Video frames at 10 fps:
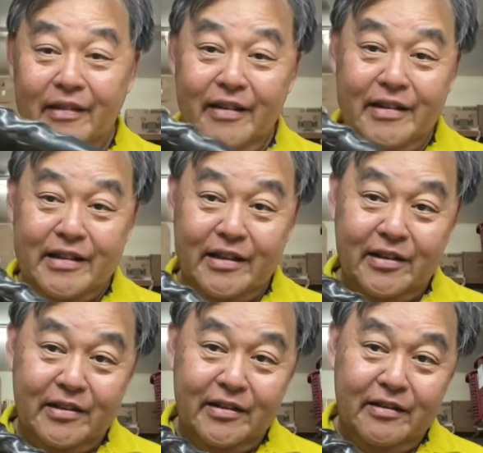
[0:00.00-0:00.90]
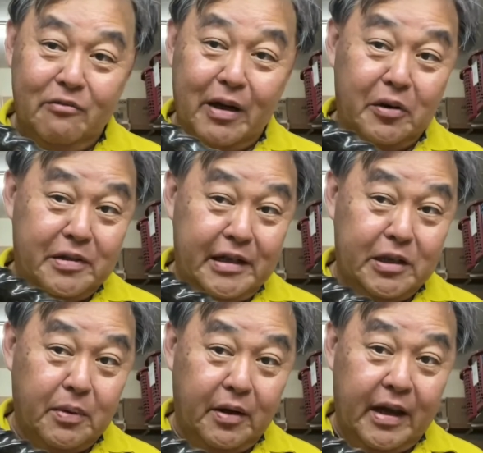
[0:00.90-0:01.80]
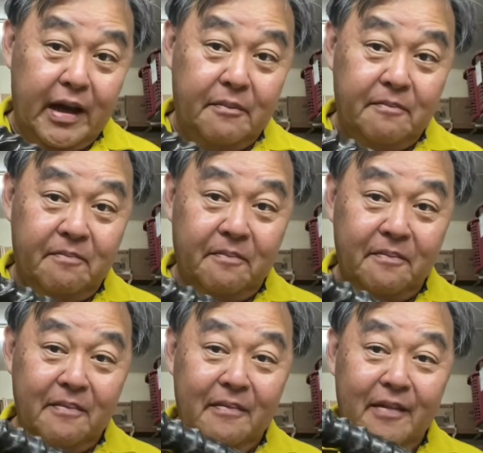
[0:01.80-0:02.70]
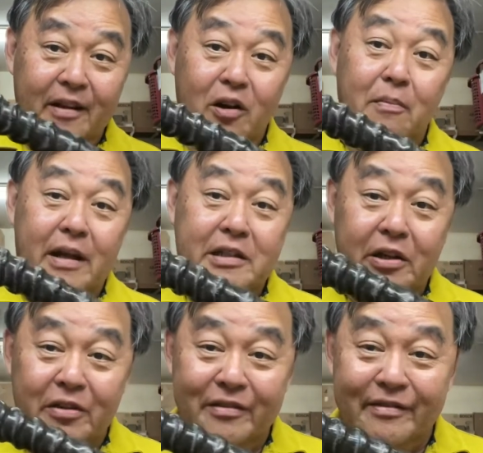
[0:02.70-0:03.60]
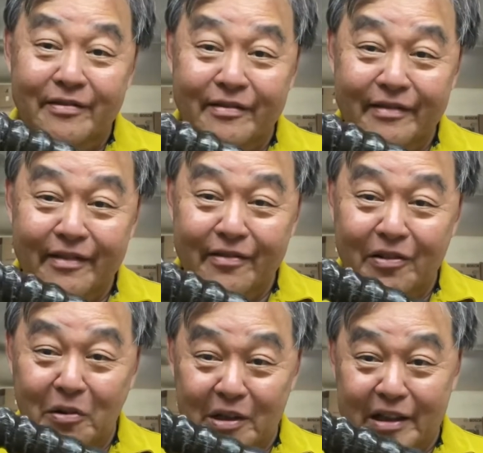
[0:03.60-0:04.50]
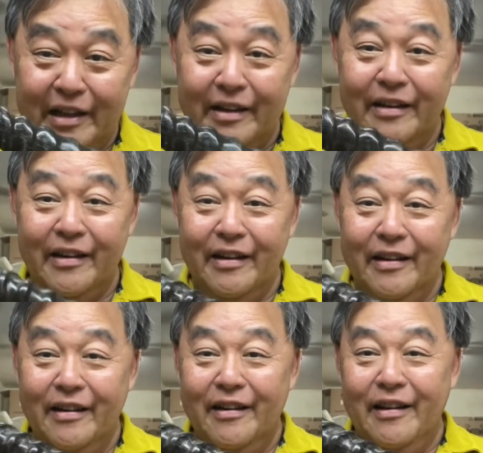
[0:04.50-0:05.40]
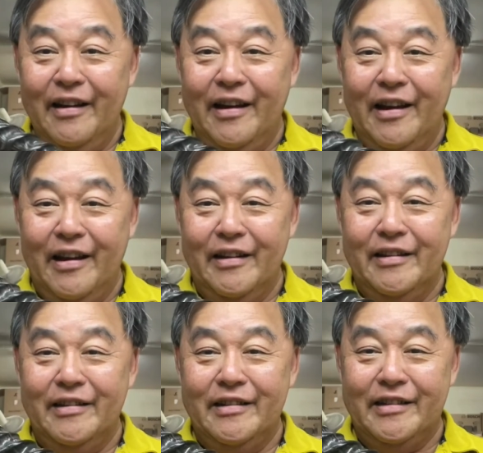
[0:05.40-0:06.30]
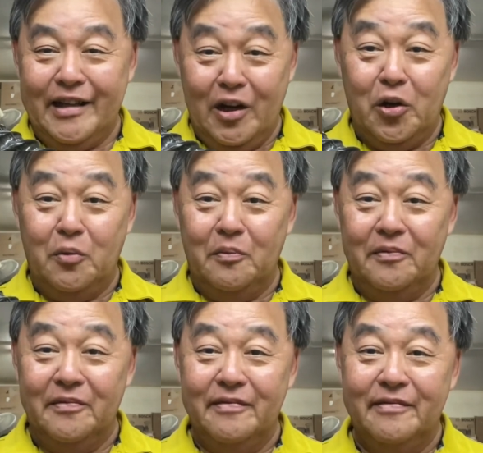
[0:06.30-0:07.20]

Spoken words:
So what you see is what you get. God bless you for watching, and Shalom.